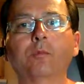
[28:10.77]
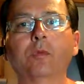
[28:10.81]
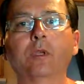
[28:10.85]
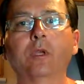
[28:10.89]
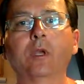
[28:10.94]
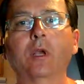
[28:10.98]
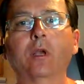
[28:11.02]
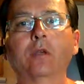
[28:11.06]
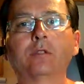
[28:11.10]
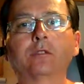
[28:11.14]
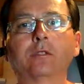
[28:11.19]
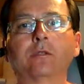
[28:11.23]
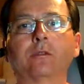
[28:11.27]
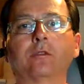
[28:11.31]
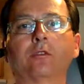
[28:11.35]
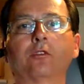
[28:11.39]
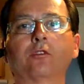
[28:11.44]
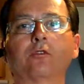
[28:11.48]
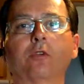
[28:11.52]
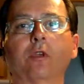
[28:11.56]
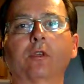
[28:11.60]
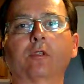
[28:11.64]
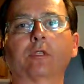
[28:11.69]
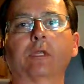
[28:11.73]
because of the
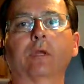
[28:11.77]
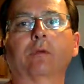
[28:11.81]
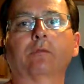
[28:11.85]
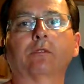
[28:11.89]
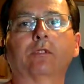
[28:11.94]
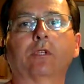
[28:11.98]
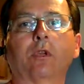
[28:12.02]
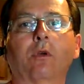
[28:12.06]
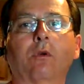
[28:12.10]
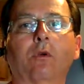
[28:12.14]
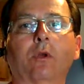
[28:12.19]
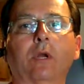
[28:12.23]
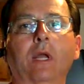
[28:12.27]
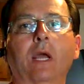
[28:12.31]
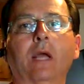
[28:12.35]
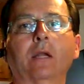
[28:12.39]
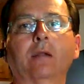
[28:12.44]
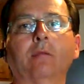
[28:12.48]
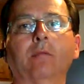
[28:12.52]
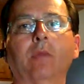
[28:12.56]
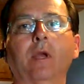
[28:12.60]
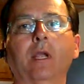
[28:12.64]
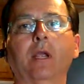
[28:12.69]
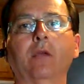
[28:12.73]
stress that was going on
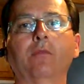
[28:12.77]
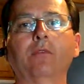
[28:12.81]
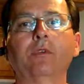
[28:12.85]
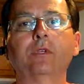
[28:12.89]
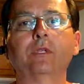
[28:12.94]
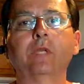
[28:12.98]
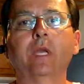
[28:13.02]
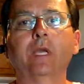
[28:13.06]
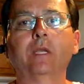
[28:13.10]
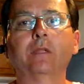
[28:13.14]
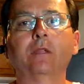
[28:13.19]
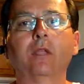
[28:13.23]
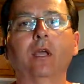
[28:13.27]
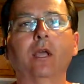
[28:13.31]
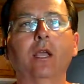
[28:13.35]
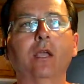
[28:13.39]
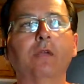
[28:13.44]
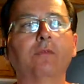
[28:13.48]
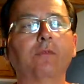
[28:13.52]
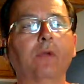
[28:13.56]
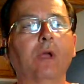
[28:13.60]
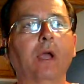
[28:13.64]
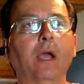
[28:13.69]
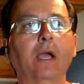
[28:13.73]
in my everyday
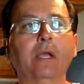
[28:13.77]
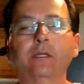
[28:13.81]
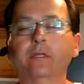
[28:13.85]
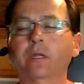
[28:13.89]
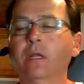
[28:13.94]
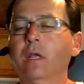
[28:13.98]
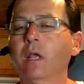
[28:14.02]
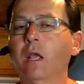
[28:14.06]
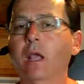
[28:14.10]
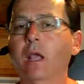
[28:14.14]
life, I